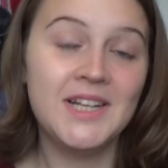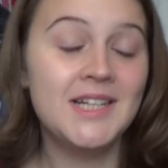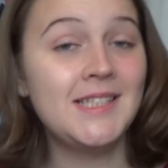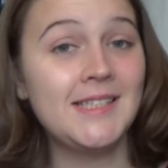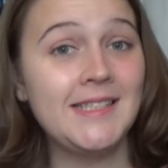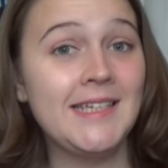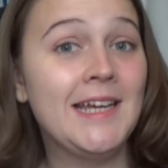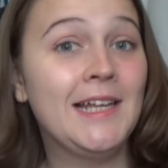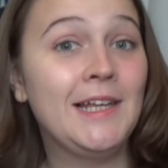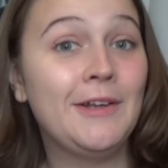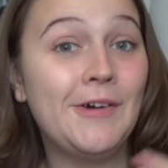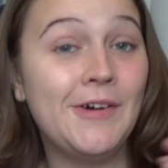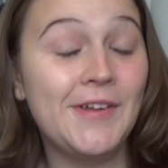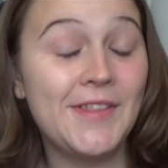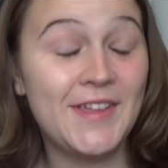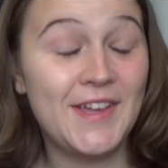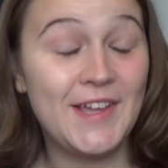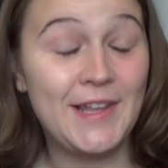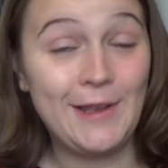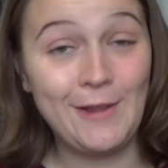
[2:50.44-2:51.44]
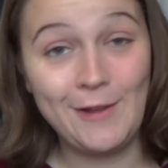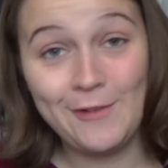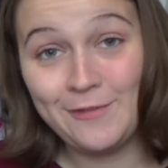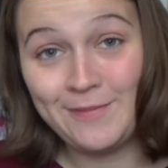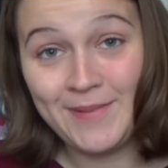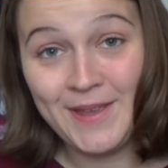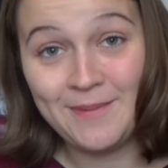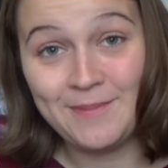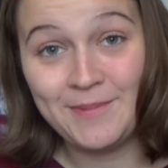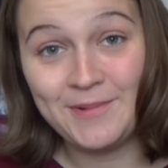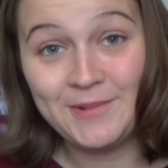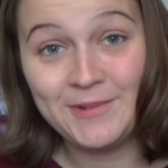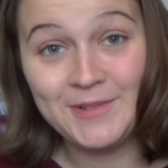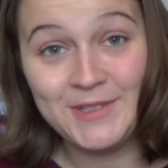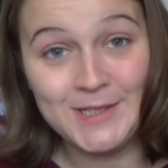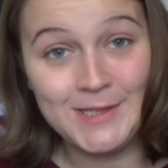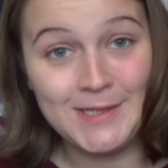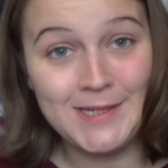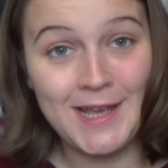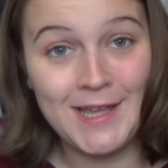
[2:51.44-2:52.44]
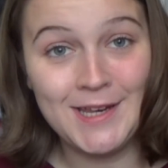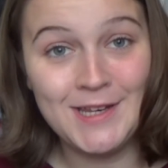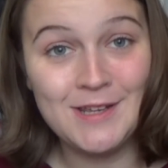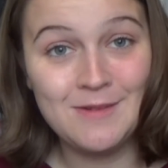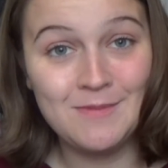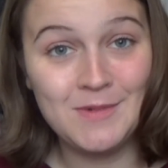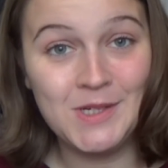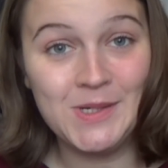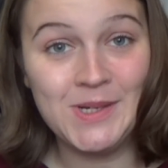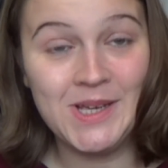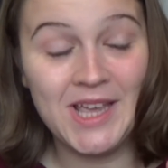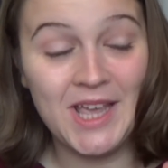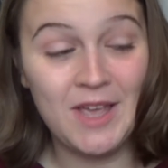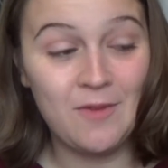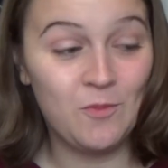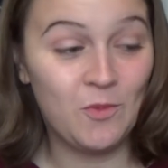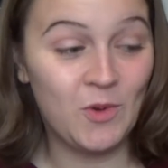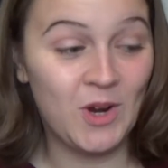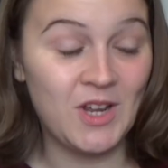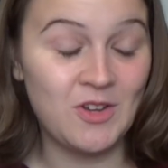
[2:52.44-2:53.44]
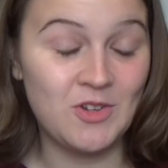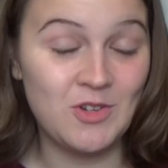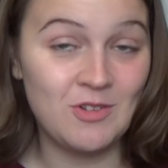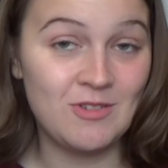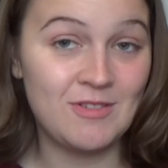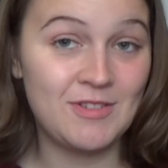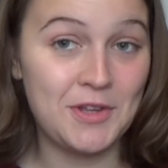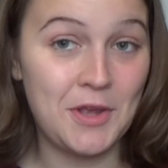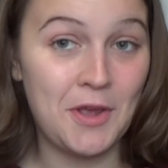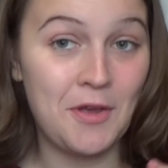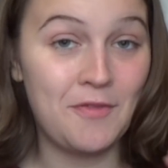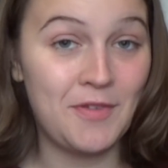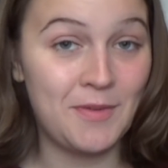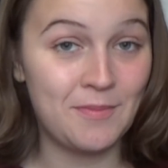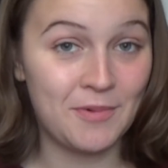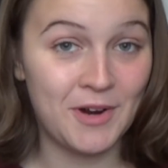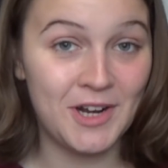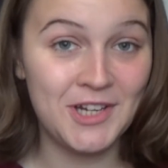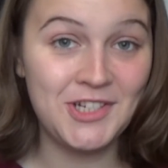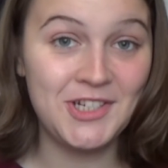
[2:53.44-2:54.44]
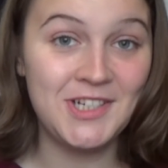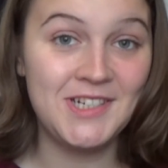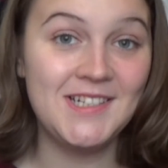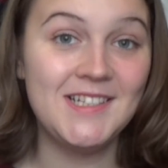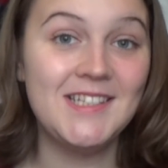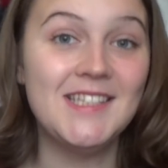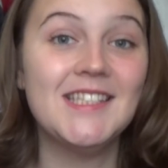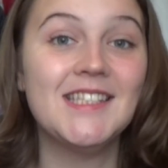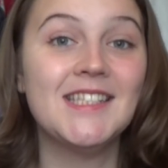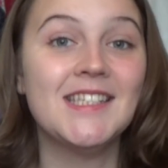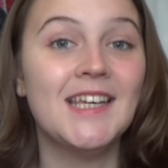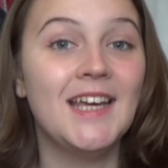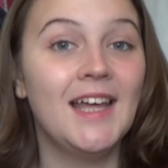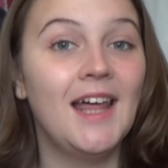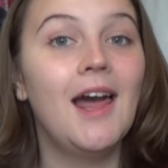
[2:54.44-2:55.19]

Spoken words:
I see a lot of people just end up doing impressions of impressionists.